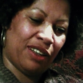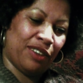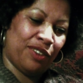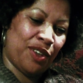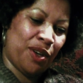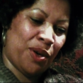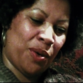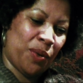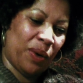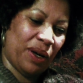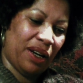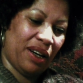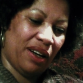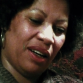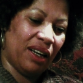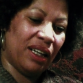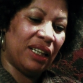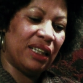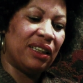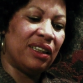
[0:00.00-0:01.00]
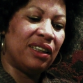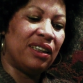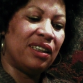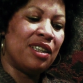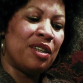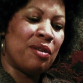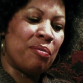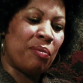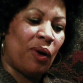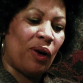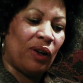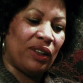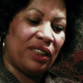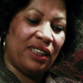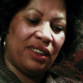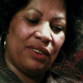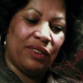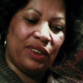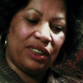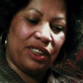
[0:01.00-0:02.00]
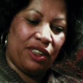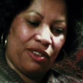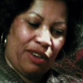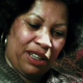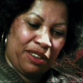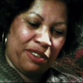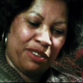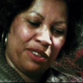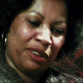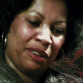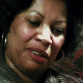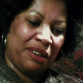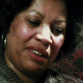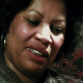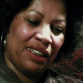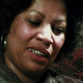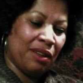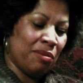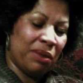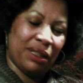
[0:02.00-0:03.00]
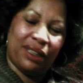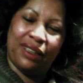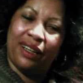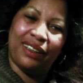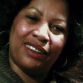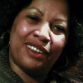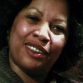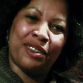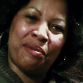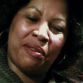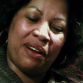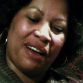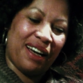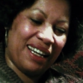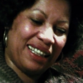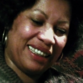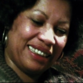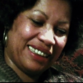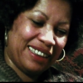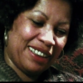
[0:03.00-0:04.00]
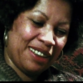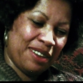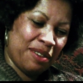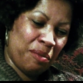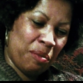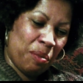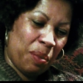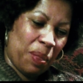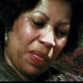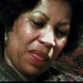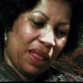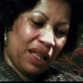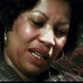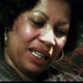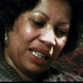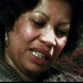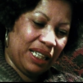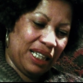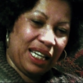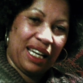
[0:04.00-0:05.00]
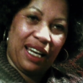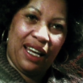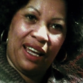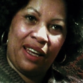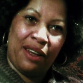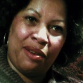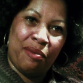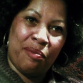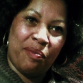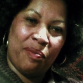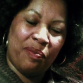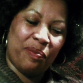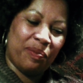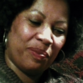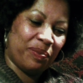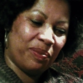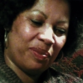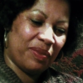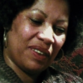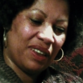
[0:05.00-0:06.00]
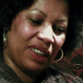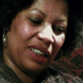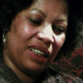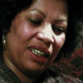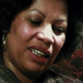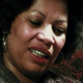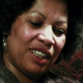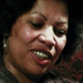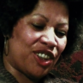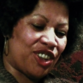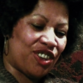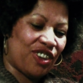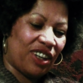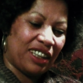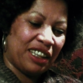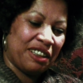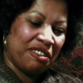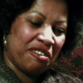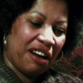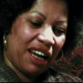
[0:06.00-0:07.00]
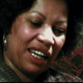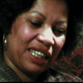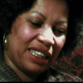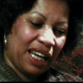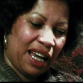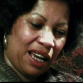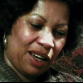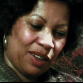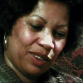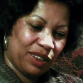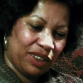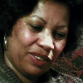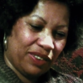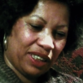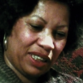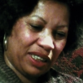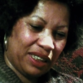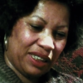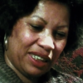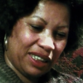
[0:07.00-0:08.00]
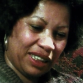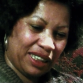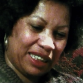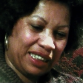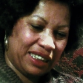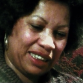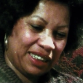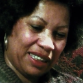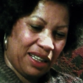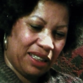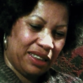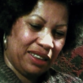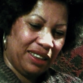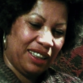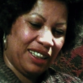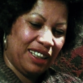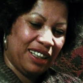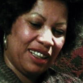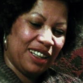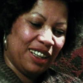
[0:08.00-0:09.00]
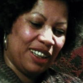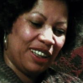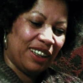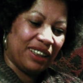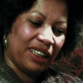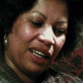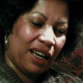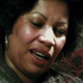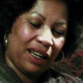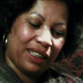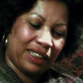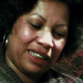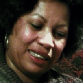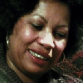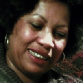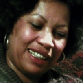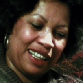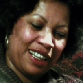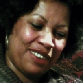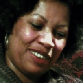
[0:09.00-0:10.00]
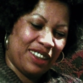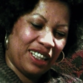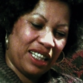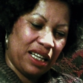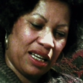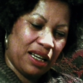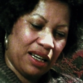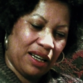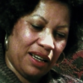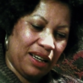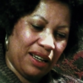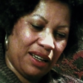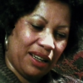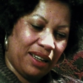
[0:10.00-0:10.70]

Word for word: out of nowhere, Pauline was grateful, but not surprised. He came, strutting right out of a Kentucky sun on the hottest day of the year.